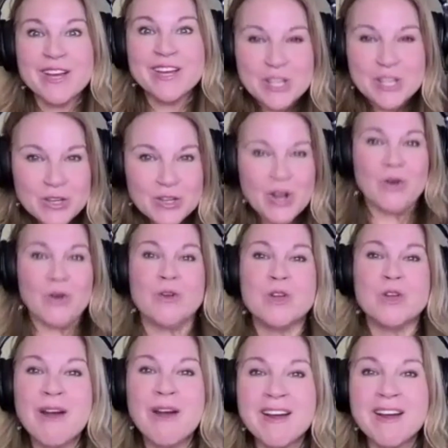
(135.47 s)
you know who you
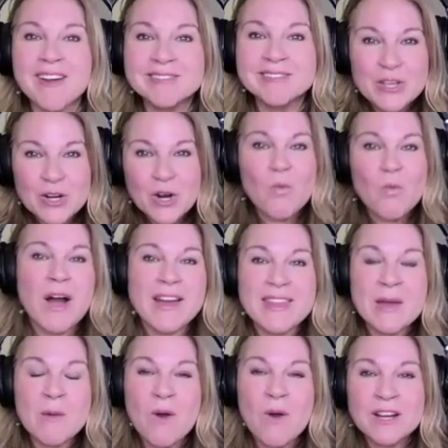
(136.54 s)
are. You know why they
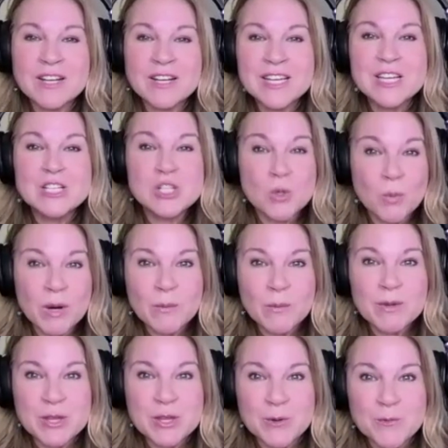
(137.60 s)
want to work
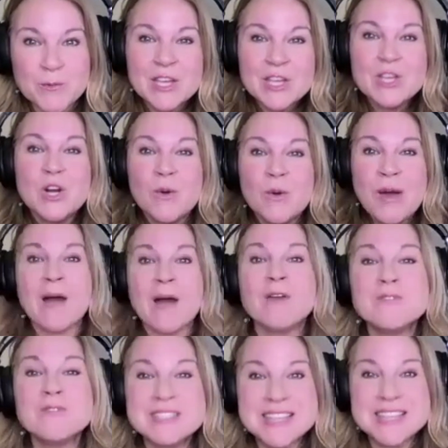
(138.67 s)
with you. You know how
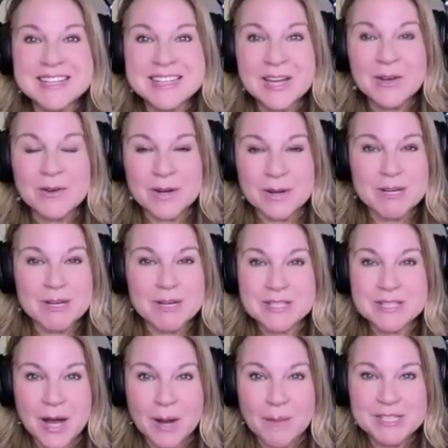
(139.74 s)
you stand out amongst the
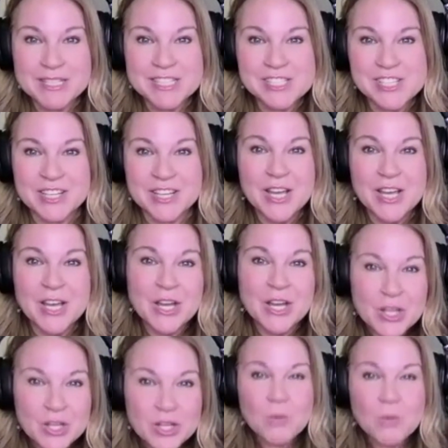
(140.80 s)
competition.
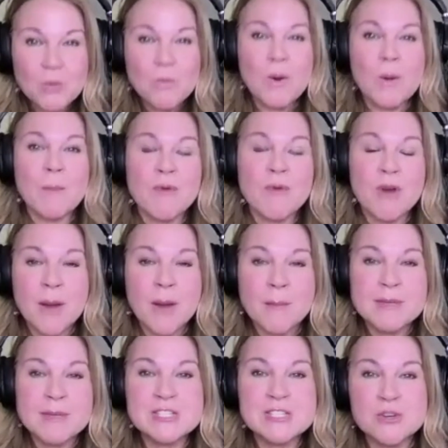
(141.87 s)
You know what
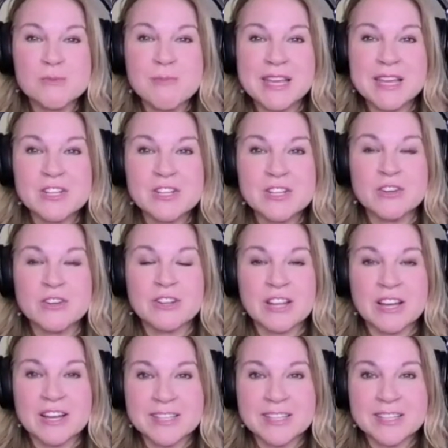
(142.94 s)
promises you're making to your
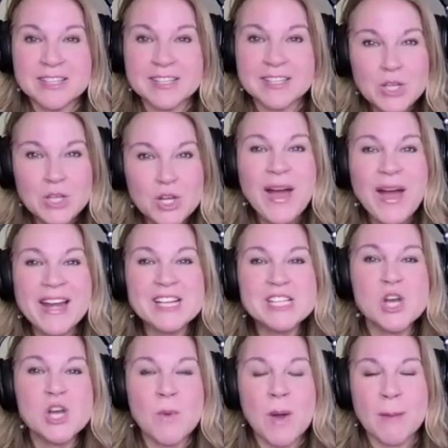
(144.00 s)
clients. You know how to
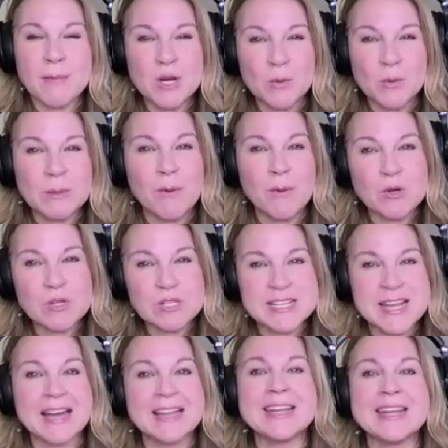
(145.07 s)
show up. You know what the
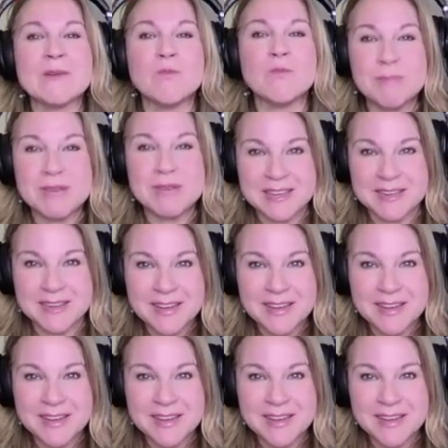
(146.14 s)
personality will be,